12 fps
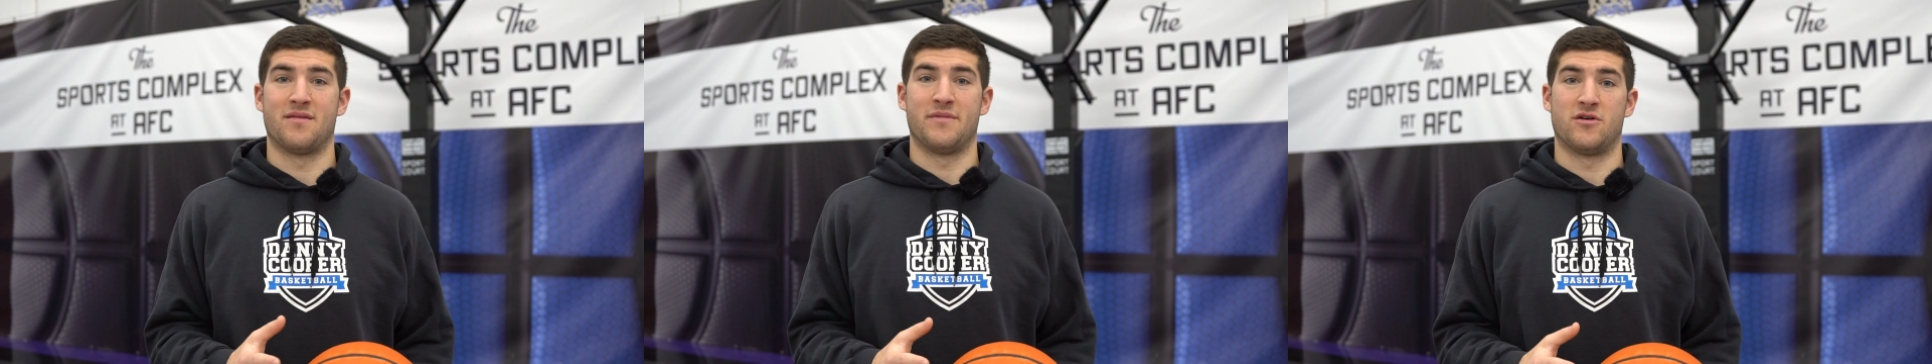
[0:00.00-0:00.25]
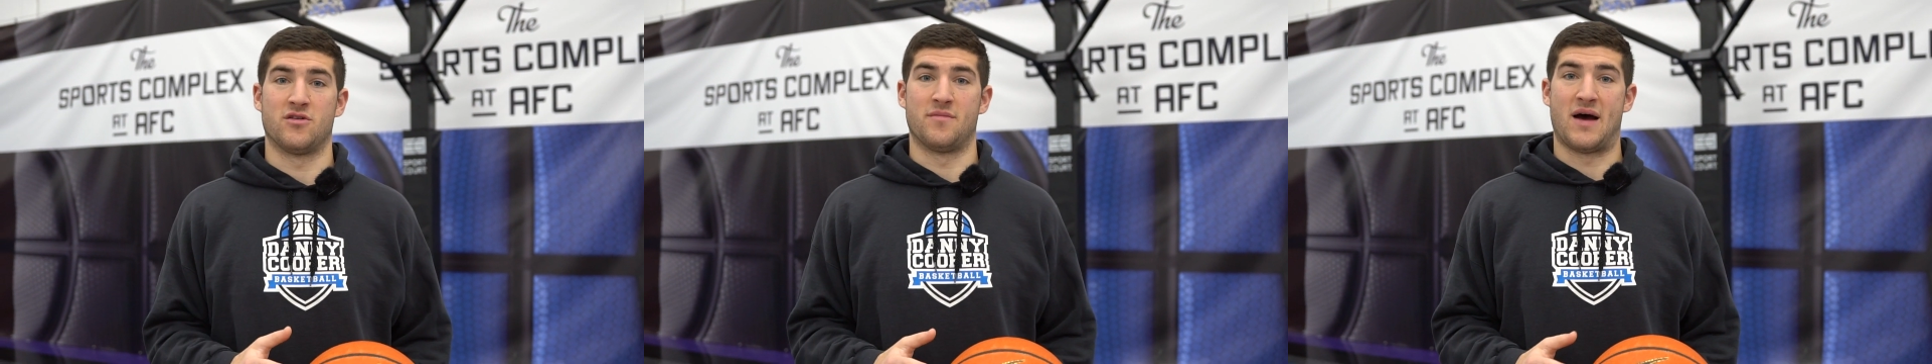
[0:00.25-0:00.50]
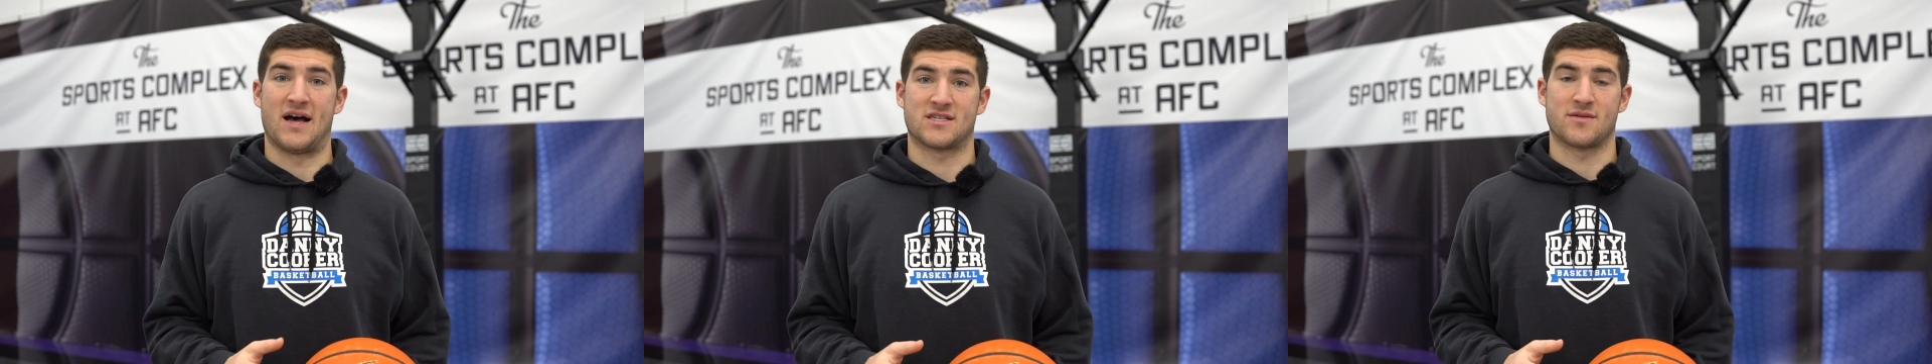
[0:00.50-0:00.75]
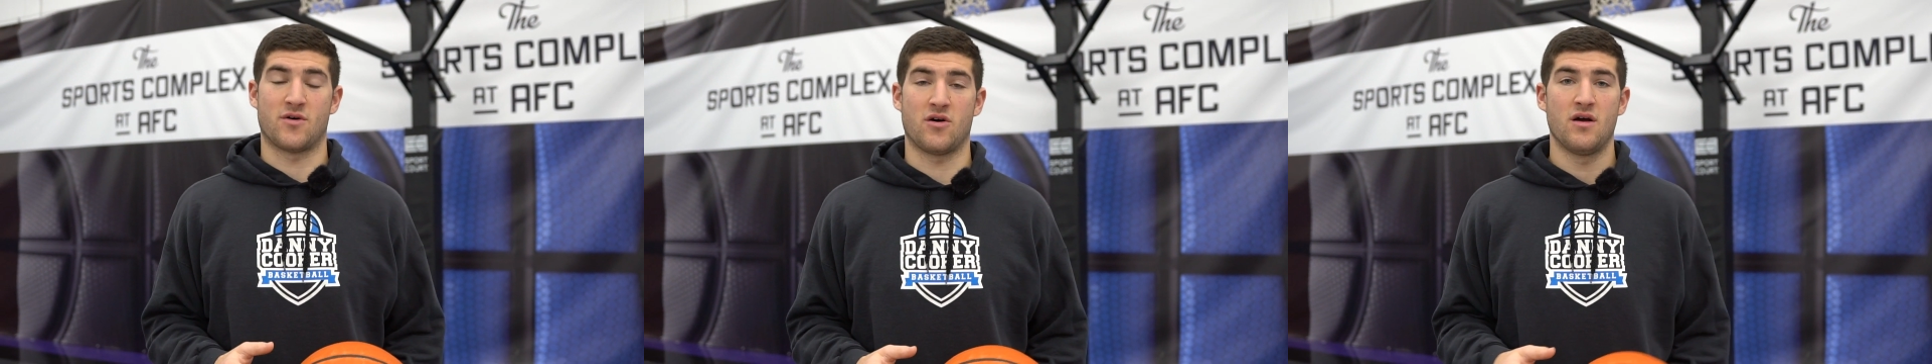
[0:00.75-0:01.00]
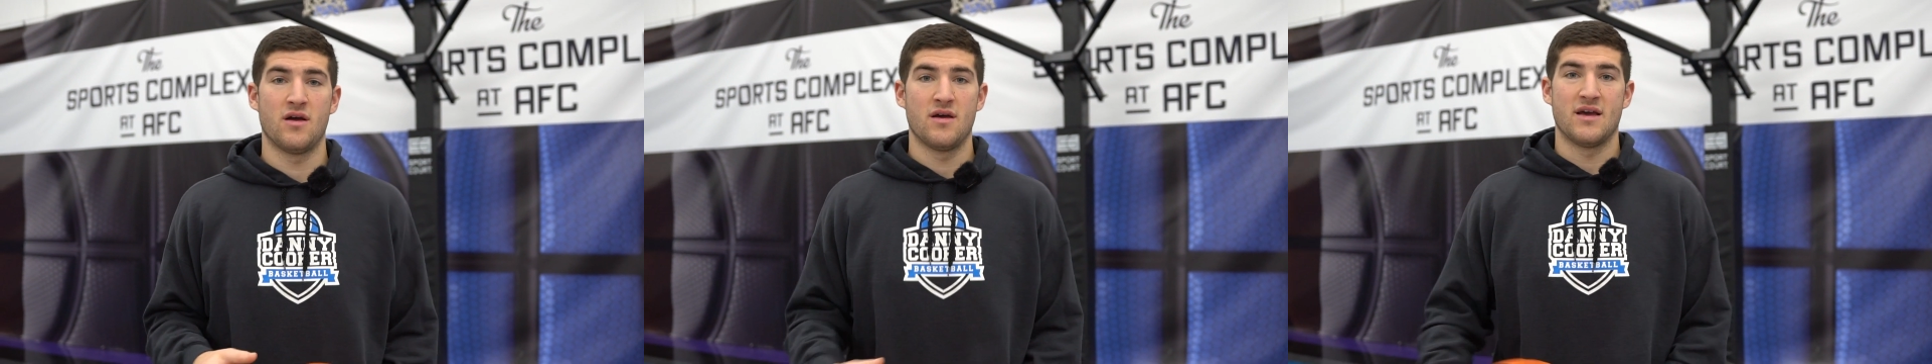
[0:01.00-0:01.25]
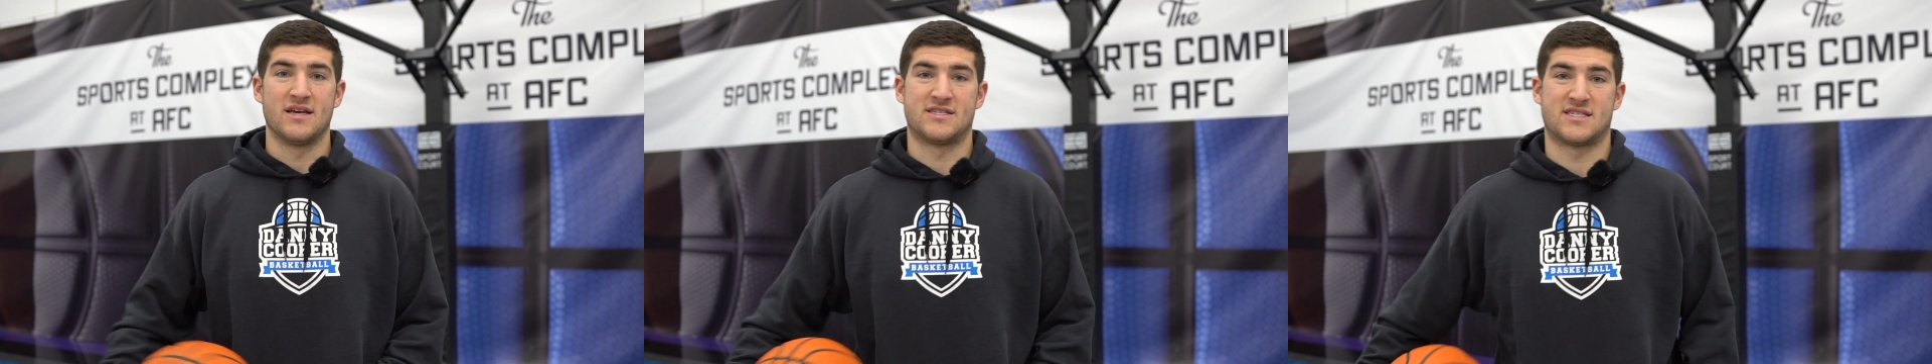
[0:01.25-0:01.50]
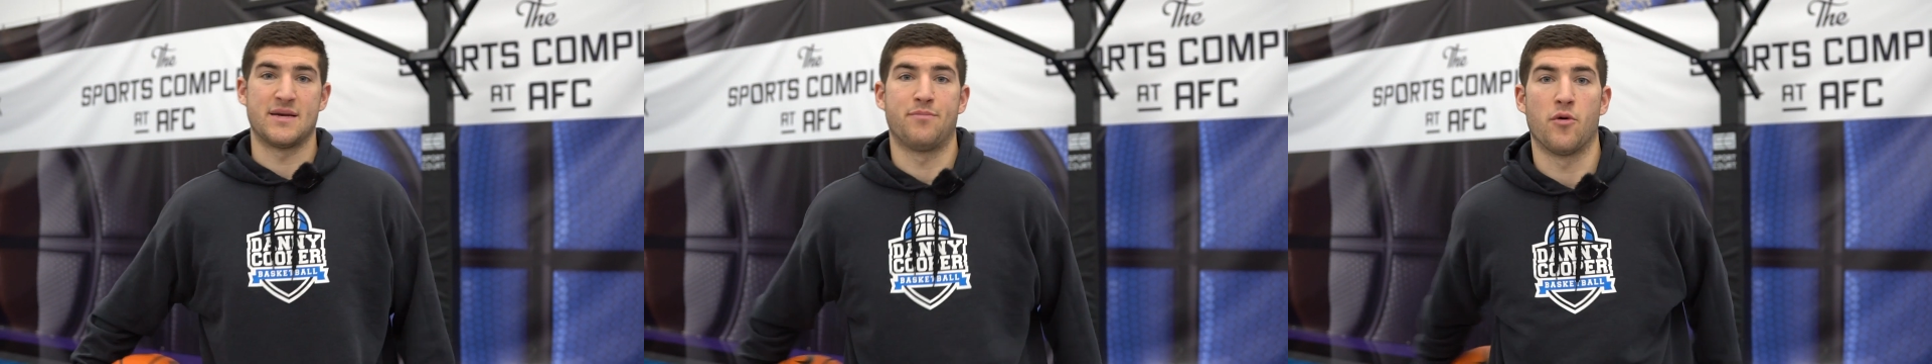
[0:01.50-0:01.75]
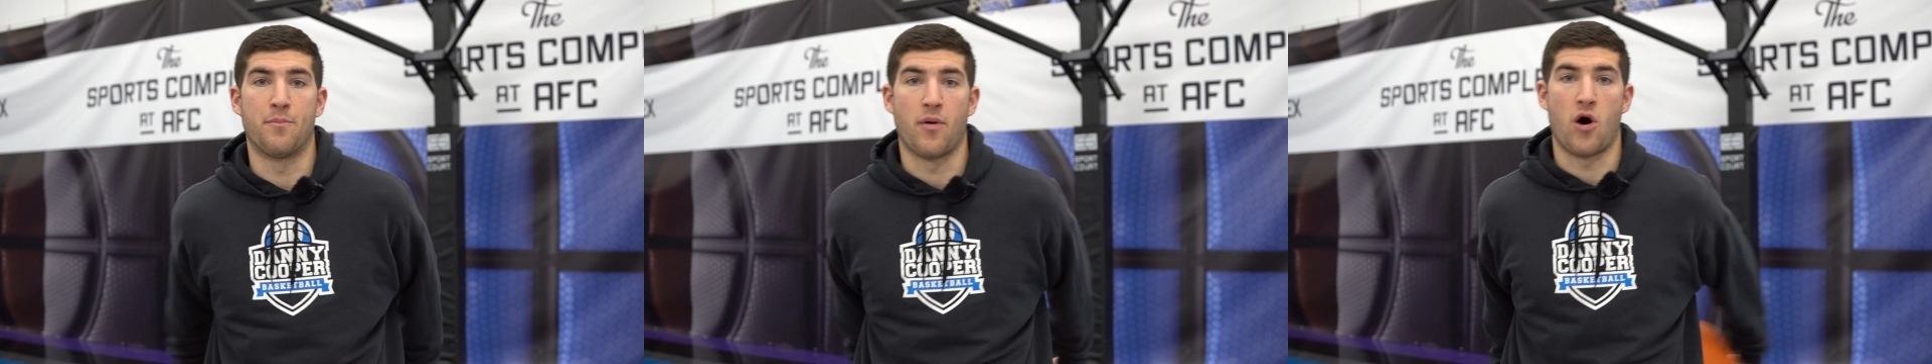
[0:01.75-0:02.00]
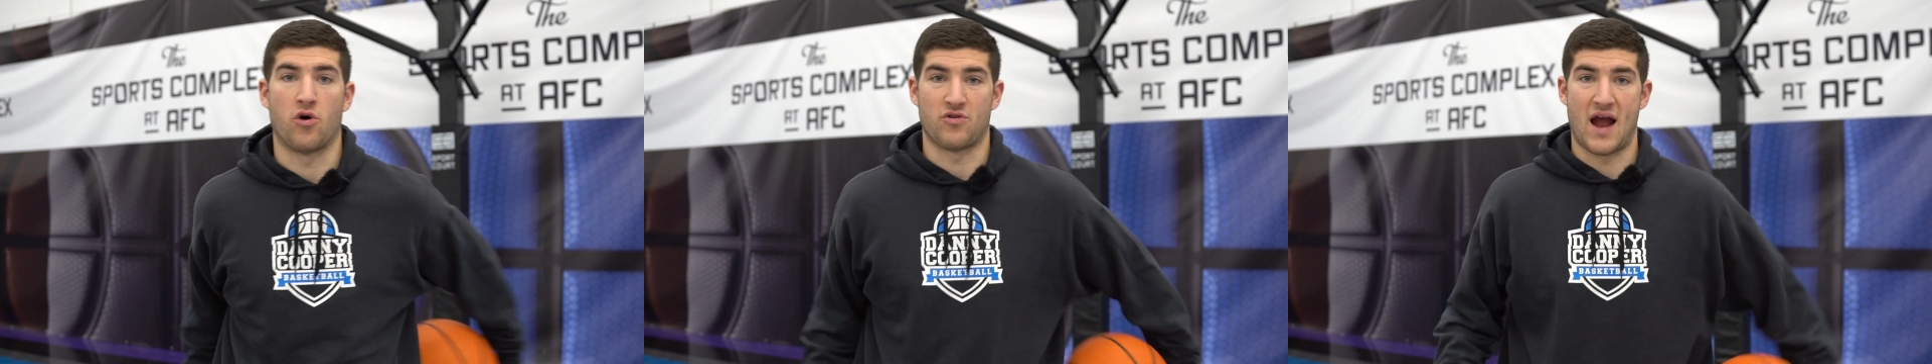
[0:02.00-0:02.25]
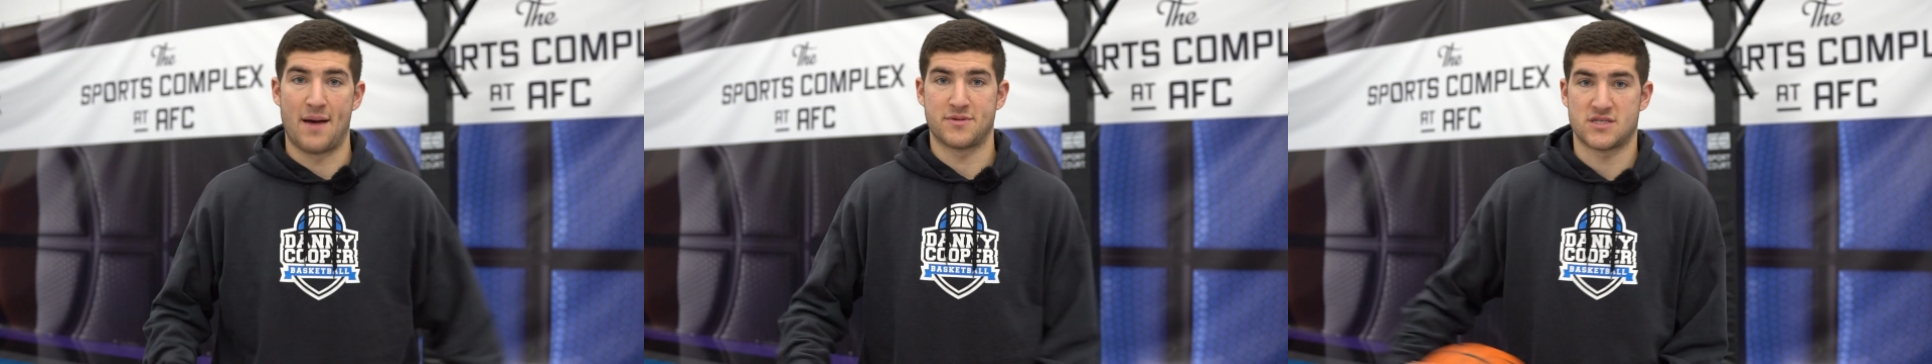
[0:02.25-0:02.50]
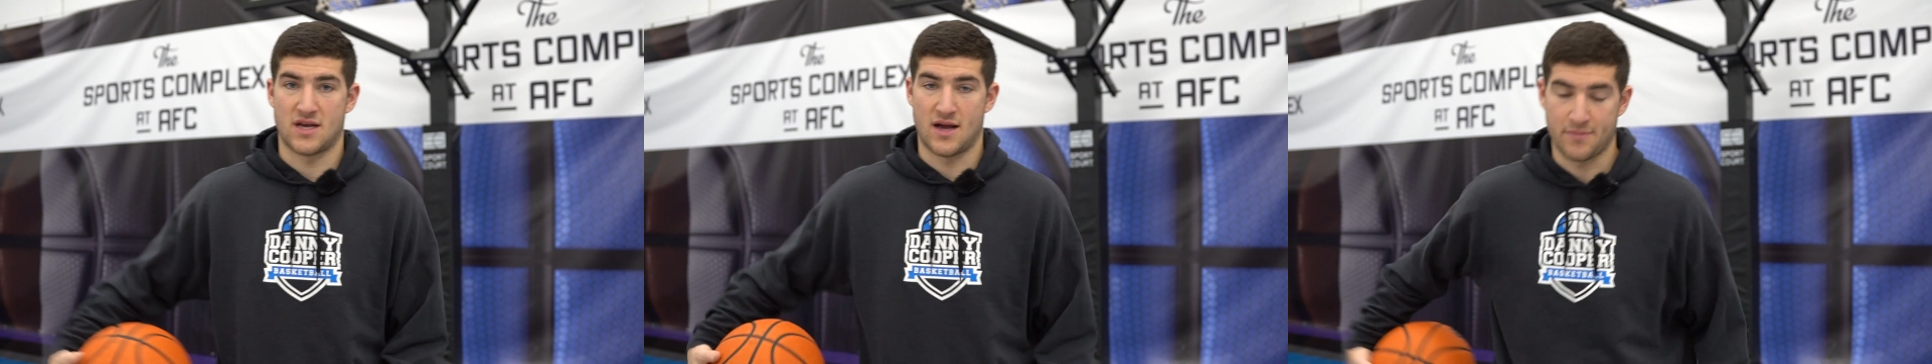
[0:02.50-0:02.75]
the middle of the basketball is simple ball wraps.